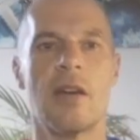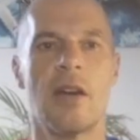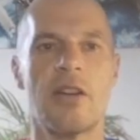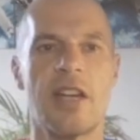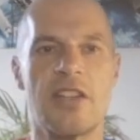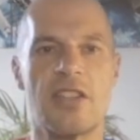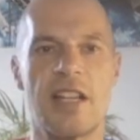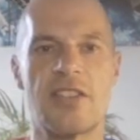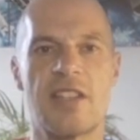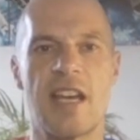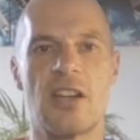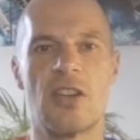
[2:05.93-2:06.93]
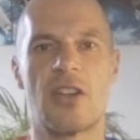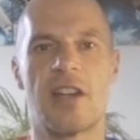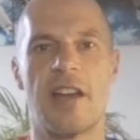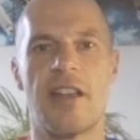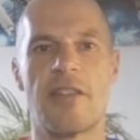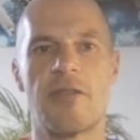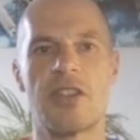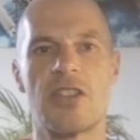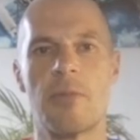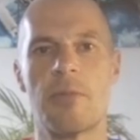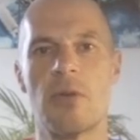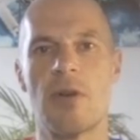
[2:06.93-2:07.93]
Okay, so let's take a look at another
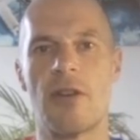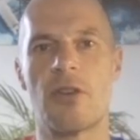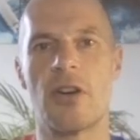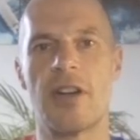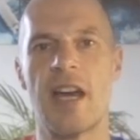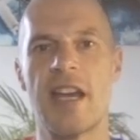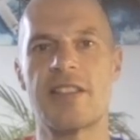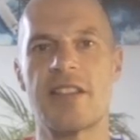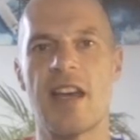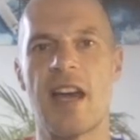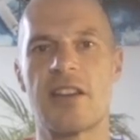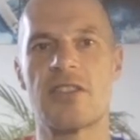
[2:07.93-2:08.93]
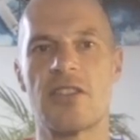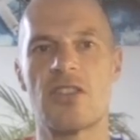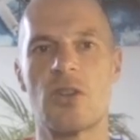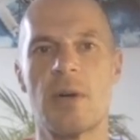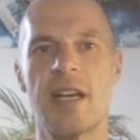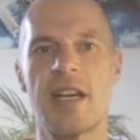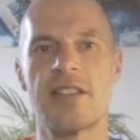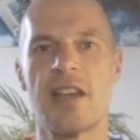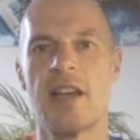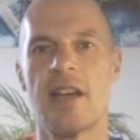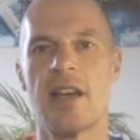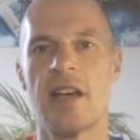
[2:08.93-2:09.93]
example. I've got an 8x squared
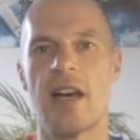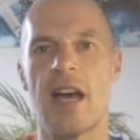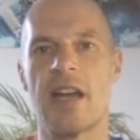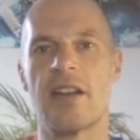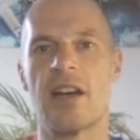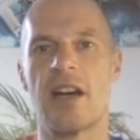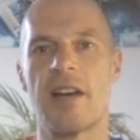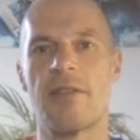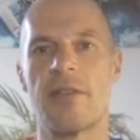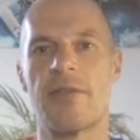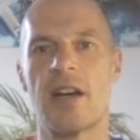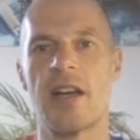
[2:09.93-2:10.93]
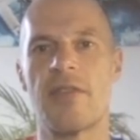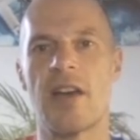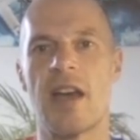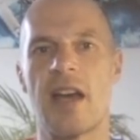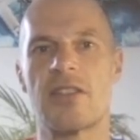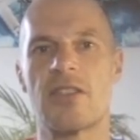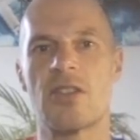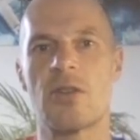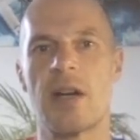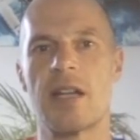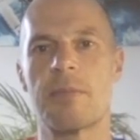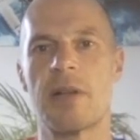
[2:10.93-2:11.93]
and I have a 5x
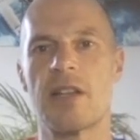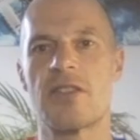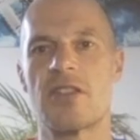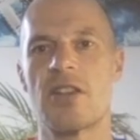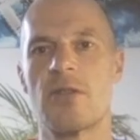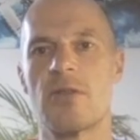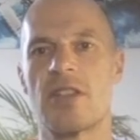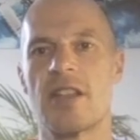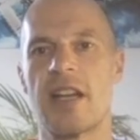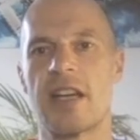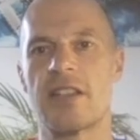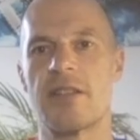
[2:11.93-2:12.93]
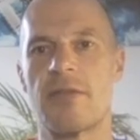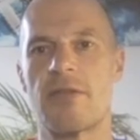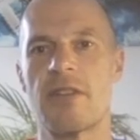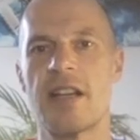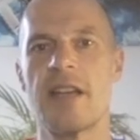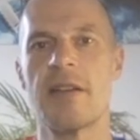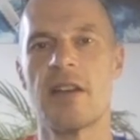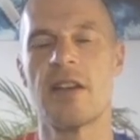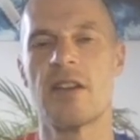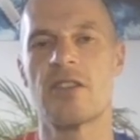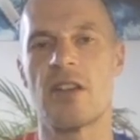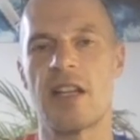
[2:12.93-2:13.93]
squared plus 2 to the negative 3.
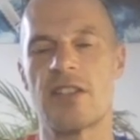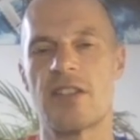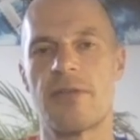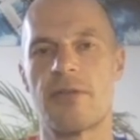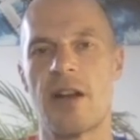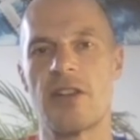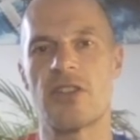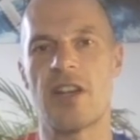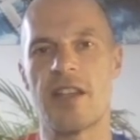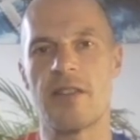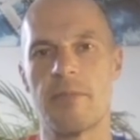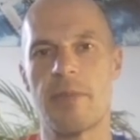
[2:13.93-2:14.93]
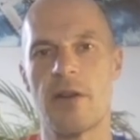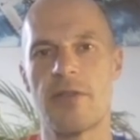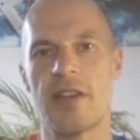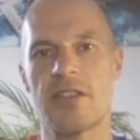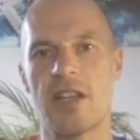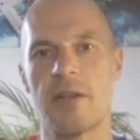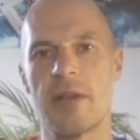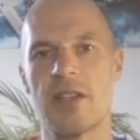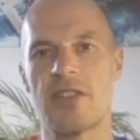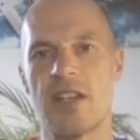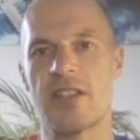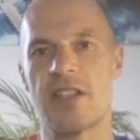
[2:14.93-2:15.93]
So let's differentiate them both. That's going to be a
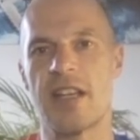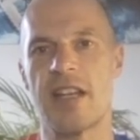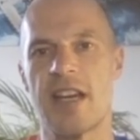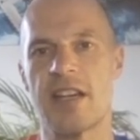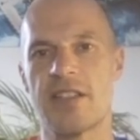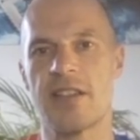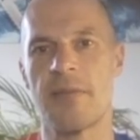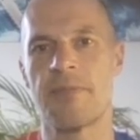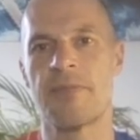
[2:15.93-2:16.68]
16x.